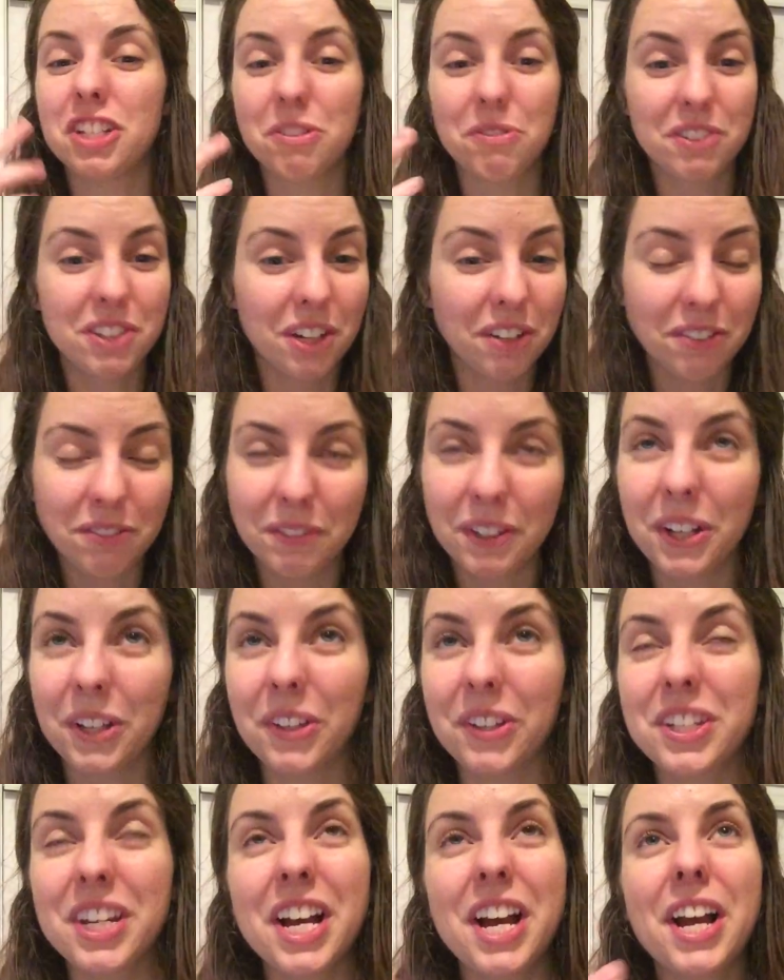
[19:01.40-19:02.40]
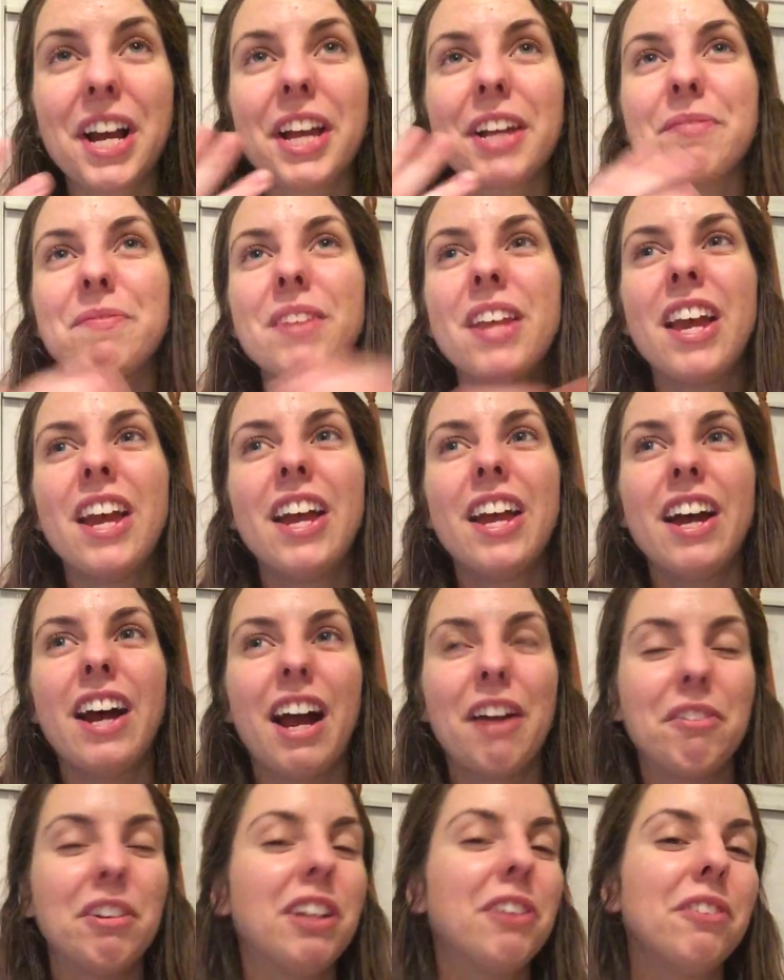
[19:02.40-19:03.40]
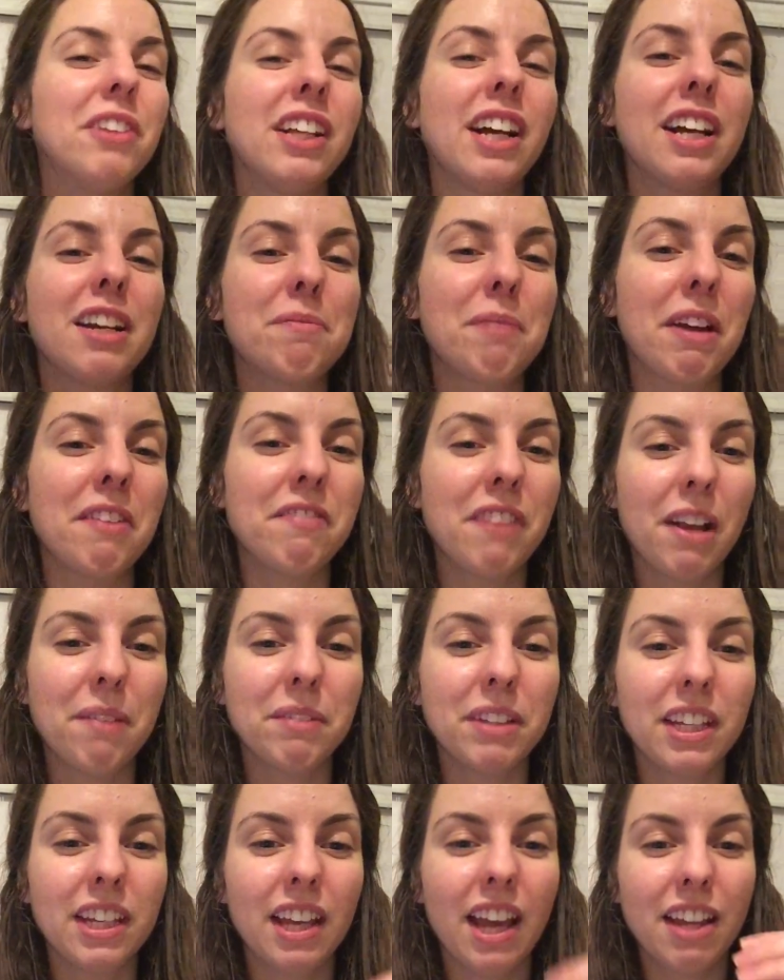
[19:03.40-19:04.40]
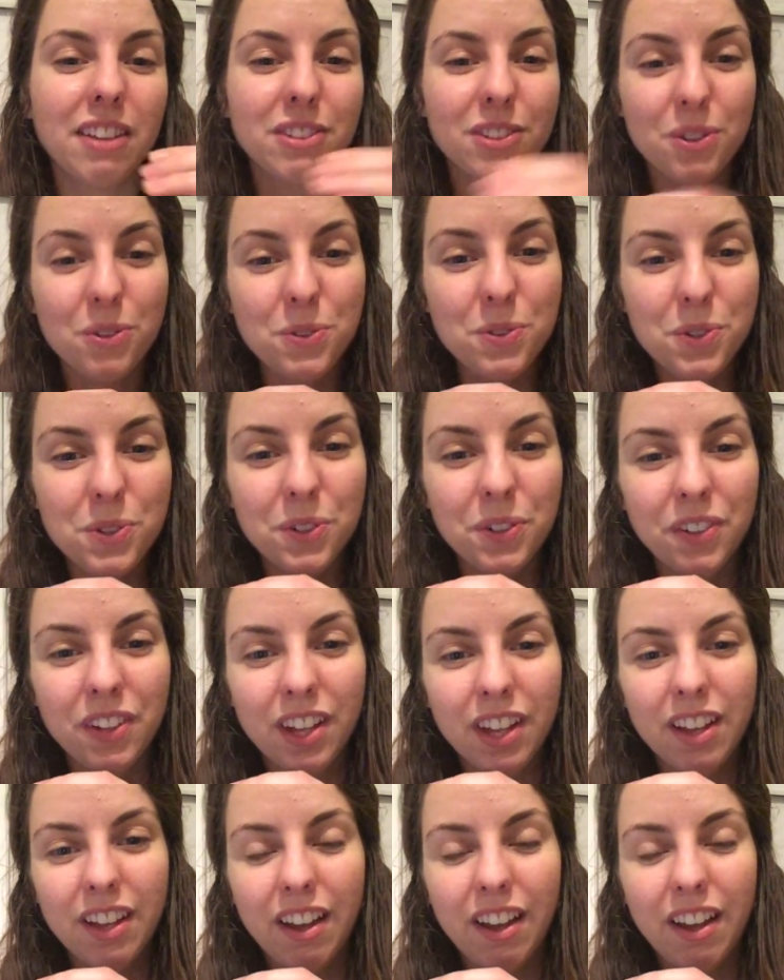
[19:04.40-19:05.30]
teacher was there for me all the time. I really relied on my family at school,